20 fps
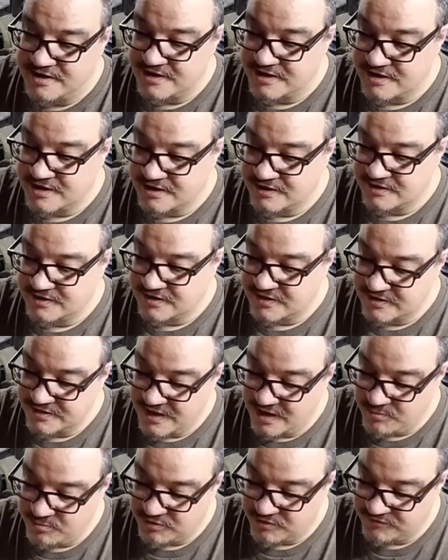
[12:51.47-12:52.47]
and uh,
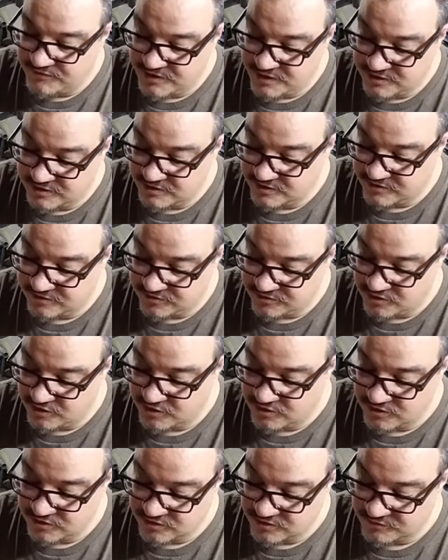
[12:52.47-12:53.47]
that prevented it to
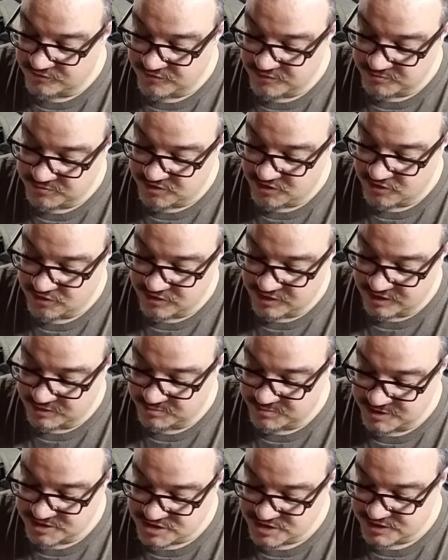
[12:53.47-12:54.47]
turn from turning
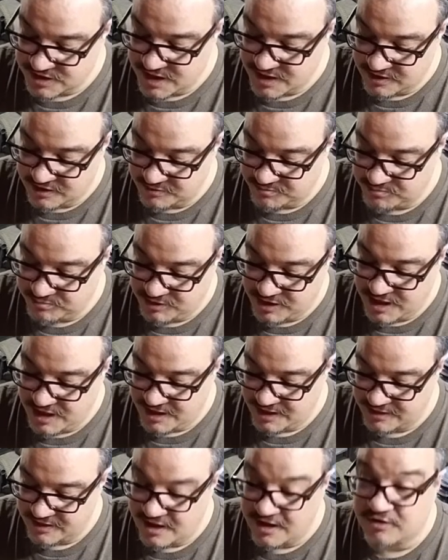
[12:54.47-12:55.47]
but you got to
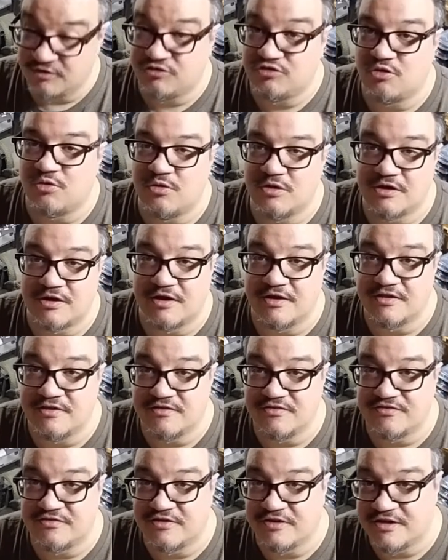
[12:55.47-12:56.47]
apply a lot of torque on
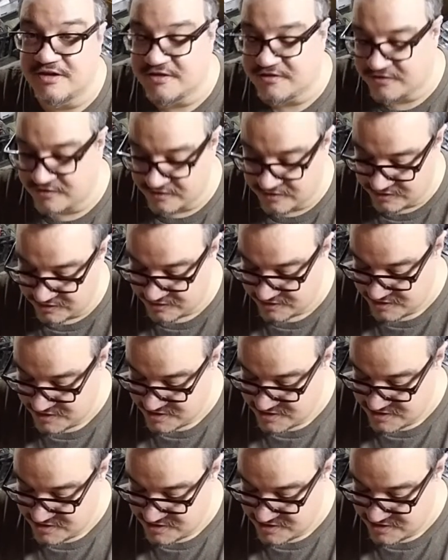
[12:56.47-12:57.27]
this to get the